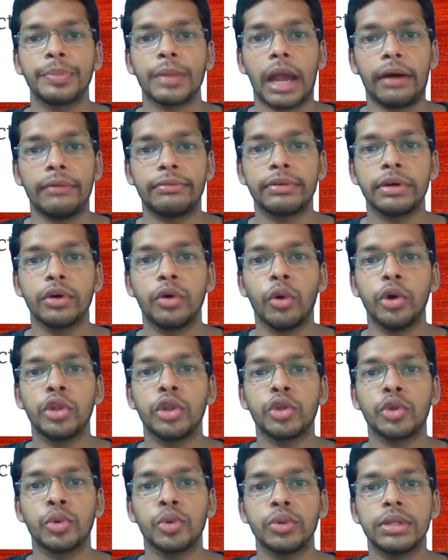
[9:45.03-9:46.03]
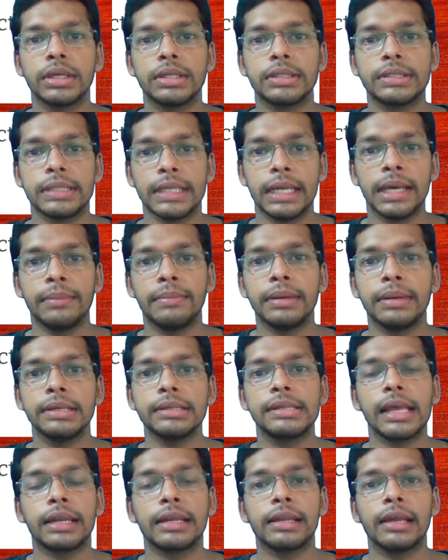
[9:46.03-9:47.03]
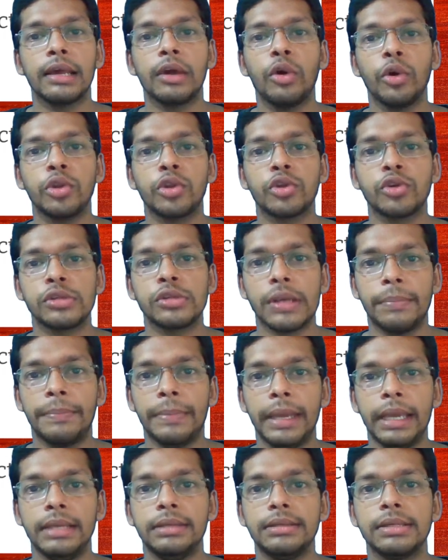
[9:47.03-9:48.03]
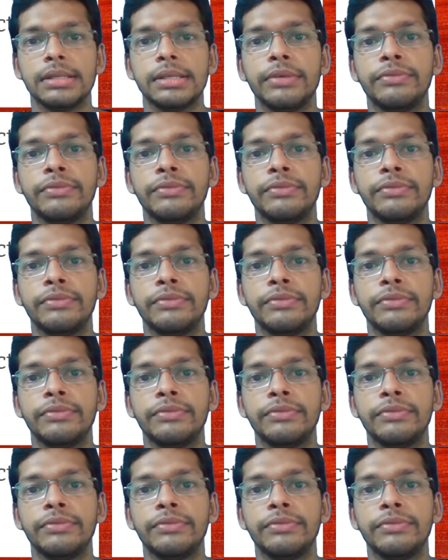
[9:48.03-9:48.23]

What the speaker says: after going through the syllabus and going through some pages,